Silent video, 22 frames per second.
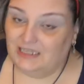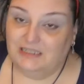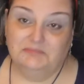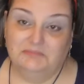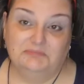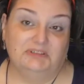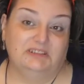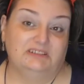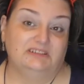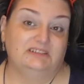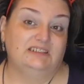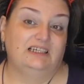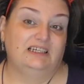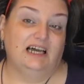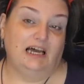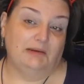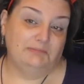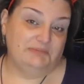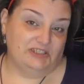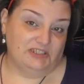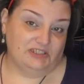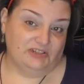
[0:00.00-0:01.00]
But
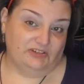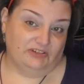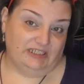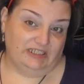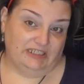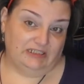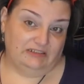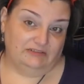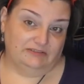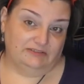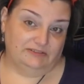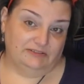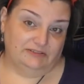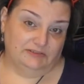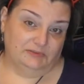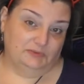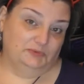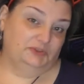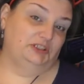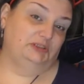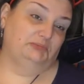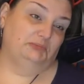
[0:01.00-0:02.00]
hubby's gone out
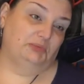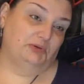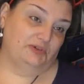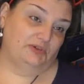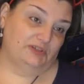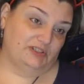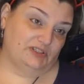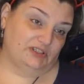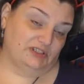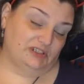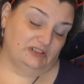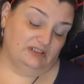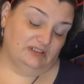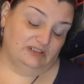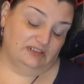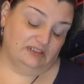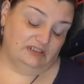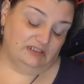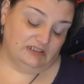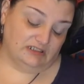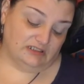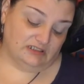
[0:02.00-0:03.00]
with the boys
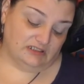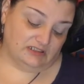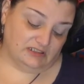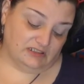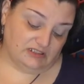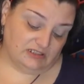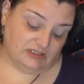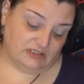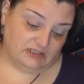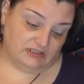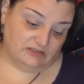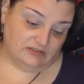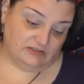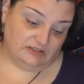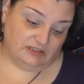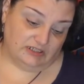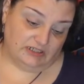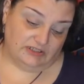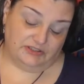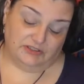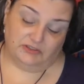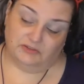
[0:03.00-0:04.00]
tonight, so
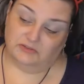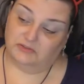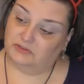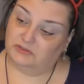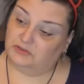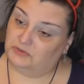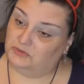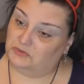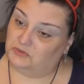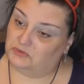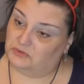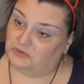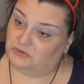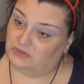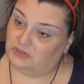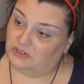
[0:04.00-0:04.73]
I thought, ooh,